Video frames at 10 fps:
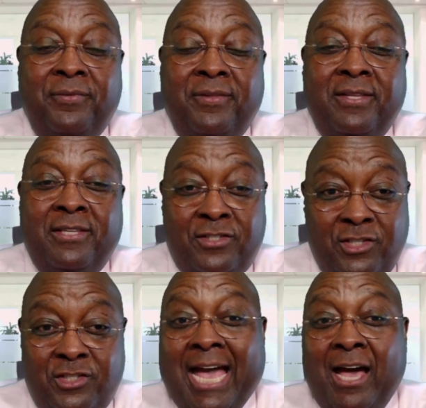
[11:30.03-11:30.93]
This
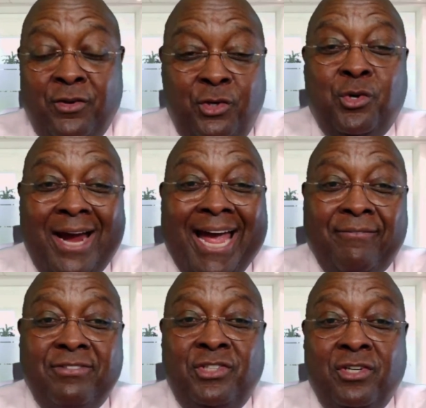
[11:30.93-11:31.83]
is how you craft
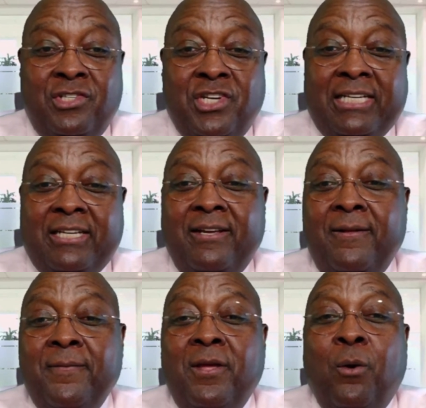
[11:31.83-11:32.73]
your agenda.
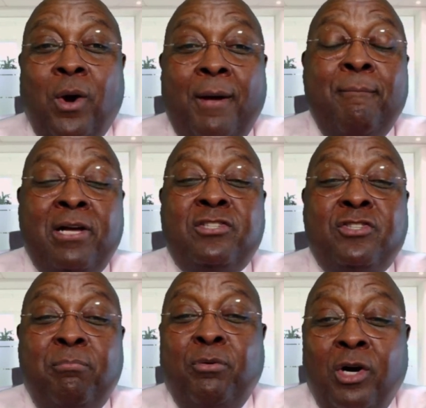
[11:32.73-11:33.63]
What must the
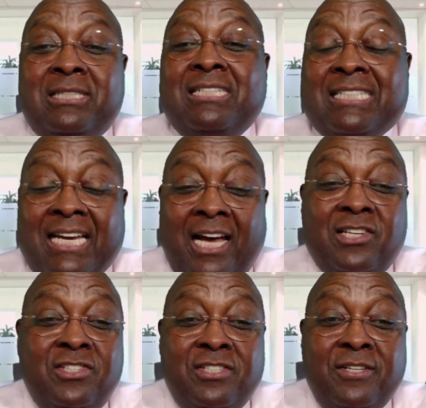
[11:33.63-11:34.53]
board
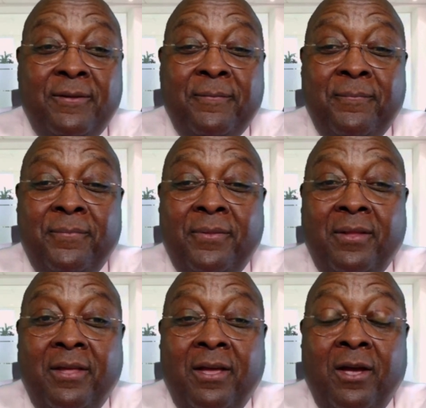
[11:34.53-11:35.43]
discuss?
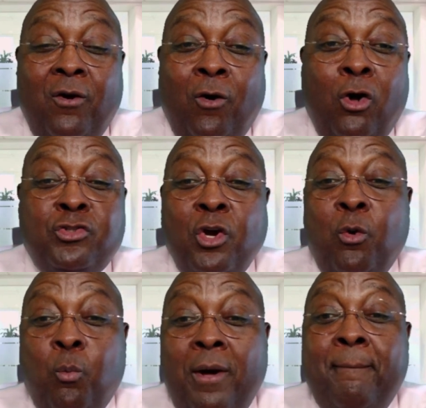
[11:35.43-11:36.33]
Also,
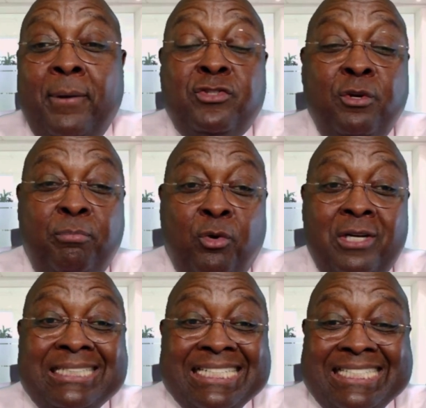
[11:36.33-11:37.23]
what must the board
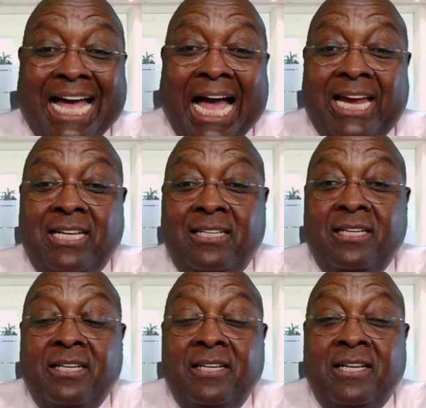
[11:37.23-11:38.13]
decide?
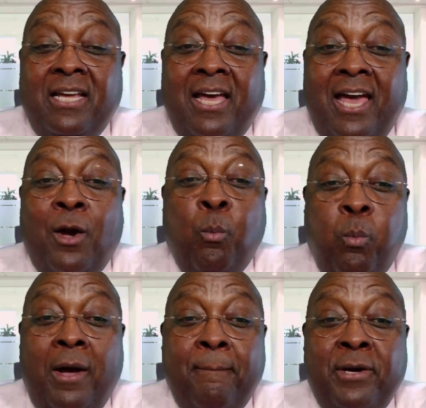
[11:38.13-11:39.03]
And
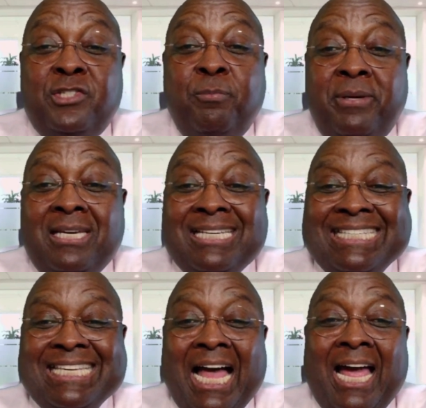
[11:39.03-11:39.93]
what must be
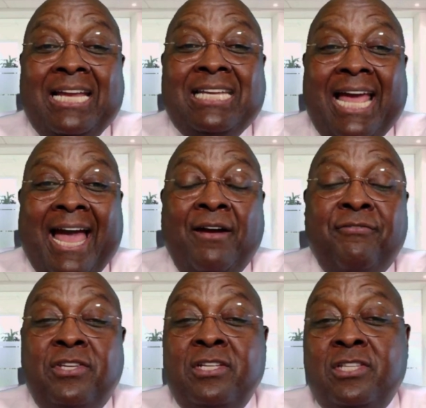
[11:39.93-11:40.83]
assigned
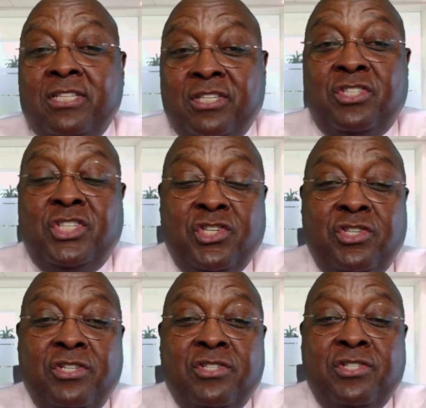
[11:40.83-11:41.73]
after the
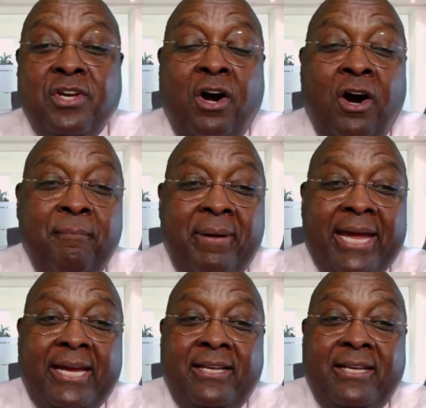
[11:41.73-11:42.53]
decisions are made?